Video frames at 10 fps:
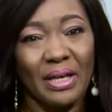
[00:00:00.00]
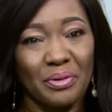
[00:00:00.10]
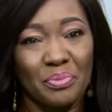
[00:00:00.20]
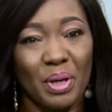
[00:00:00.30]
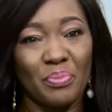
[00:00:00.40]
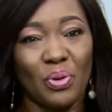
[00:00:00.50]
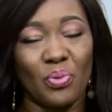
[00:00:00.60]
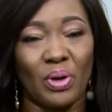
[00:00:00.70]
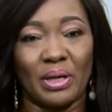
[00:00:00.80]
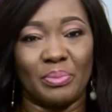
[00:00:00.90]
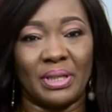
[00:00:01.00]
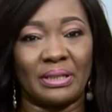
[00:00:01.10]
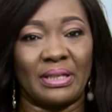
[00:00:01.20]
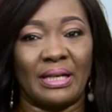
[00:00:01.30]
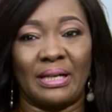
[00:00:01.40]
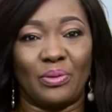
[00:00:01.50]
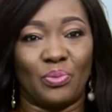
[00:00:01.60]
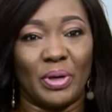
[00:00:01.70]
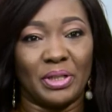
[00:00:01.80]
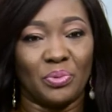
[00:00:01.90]
I remember,
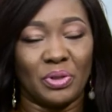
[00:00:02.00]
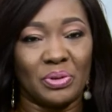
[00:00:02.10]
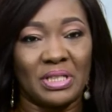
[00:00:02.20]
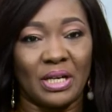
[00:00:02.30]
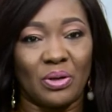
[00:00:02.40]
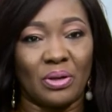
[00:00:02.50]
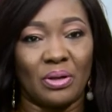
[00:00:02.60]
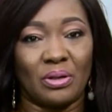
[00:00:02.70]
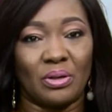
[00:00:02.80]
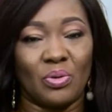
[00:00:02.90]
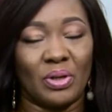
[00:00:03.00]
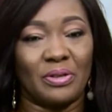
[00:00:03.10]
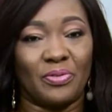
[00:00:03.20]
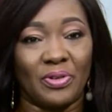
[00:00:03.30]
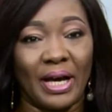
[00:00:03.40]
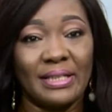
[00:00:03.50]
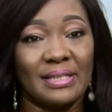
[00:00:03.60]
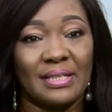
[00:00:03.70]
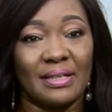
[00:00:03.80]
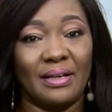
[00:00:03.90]
when you want to go on a
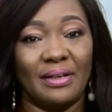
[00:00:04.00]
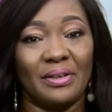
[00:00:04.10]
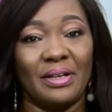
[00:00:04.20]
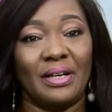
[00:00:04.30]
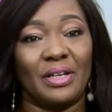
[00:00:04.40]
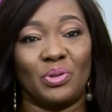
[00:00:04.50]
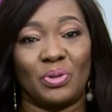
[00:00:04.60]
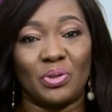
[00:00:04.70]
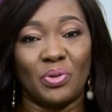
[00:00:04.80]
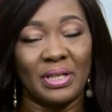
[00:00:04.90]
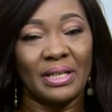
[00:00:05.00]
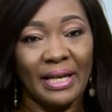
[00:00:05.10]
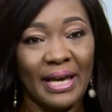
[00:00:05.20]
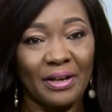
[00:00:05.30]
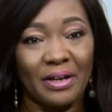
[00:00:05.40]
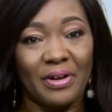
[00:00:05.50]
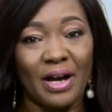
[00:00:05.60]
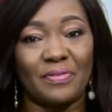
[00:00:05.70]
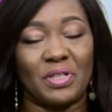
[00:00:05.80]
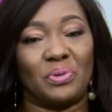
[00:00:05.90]
flight, you want to go on an
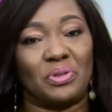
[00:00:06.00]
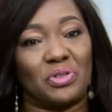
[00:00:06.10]
aircraft, you want